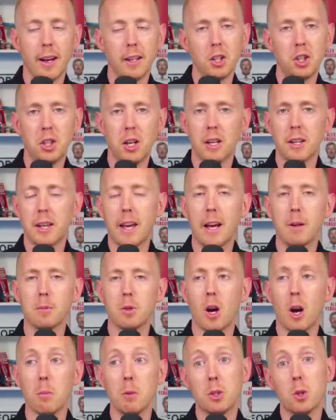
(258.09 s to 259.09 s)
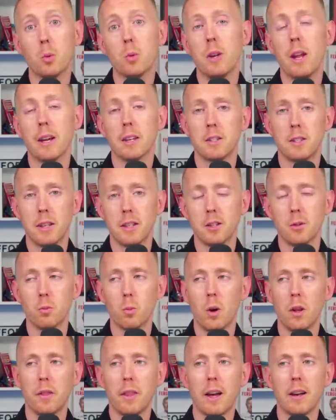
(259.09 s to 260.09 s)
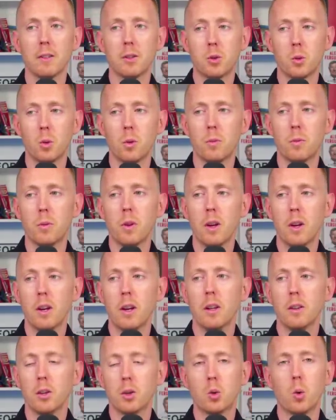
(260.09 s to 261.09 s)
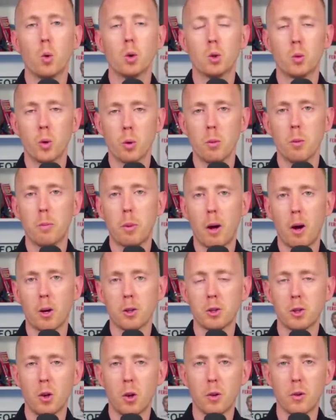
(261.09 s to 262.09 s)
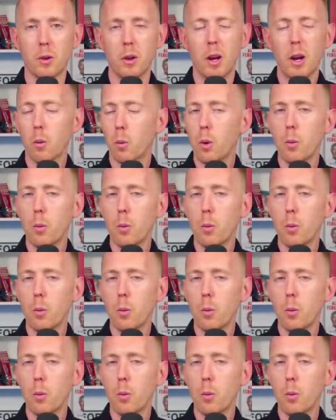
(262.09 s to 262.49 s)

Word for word: and share the game time until next season when that sort of the torch would have been passed on.